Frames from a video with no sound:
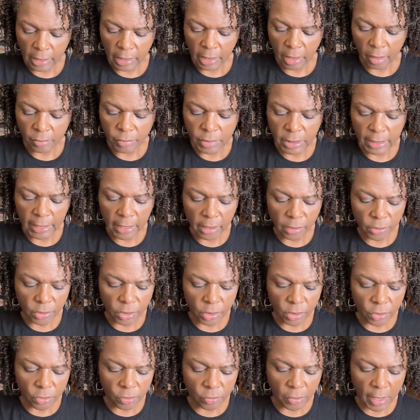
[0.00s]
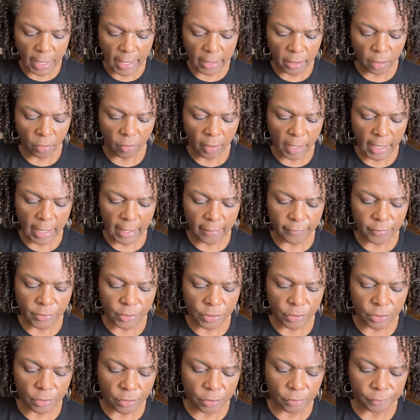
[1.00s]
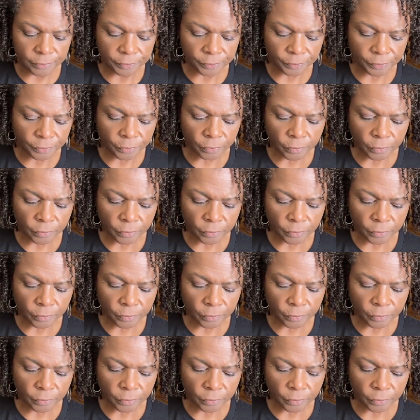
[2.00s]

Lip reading: And I'm telling you, I don't have to.